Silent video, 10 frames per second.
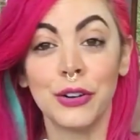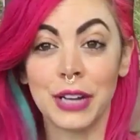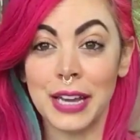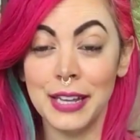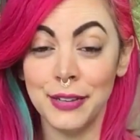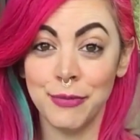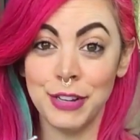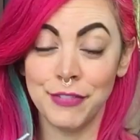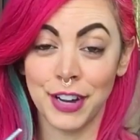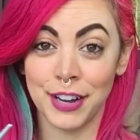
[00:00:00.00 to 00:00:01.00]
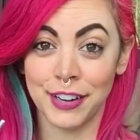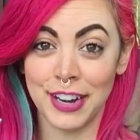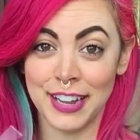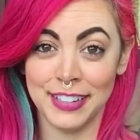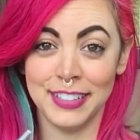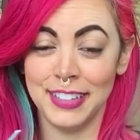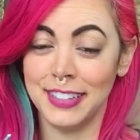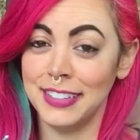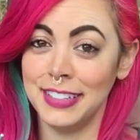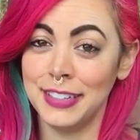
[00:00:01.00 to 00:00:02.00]
Okay, we've got our handy
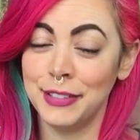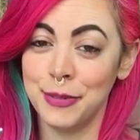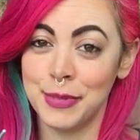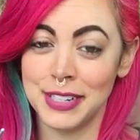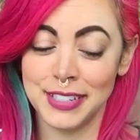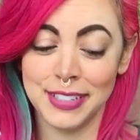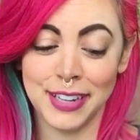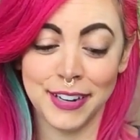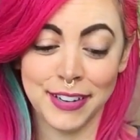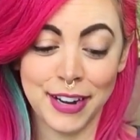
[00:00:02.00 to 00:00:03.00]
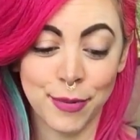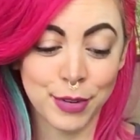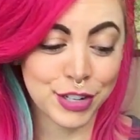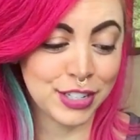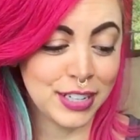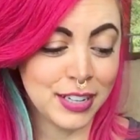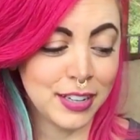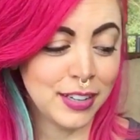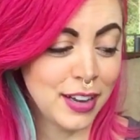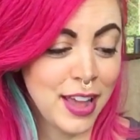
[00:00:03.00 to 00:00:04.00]
dandy Luminess Air airbrushing
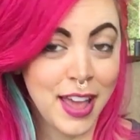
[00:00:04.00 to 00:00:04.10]
kit